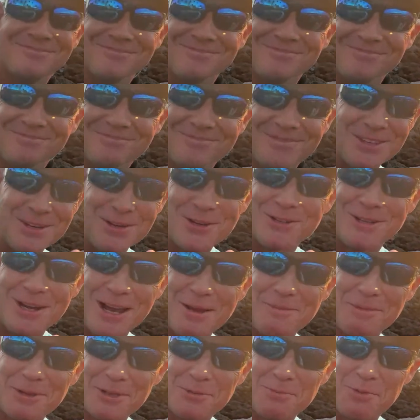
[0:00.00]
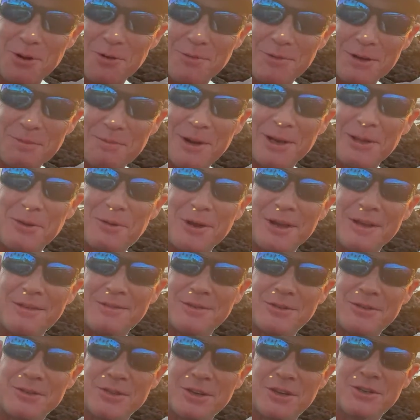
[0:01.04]
Your timing's perfect, by the way, if you
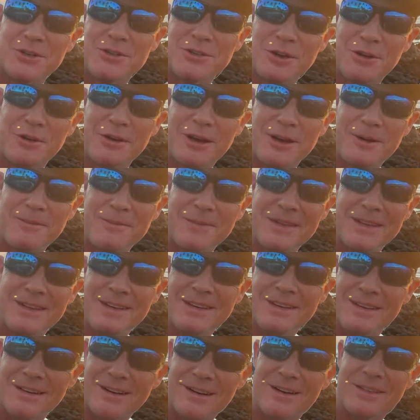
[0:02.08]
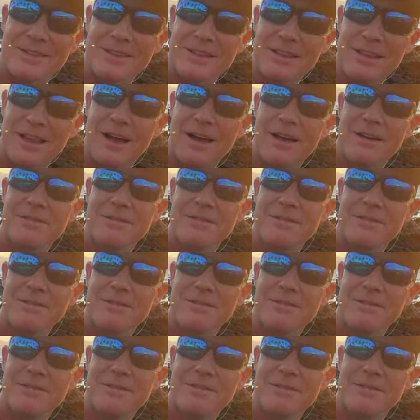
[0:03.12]
just showed up on the live.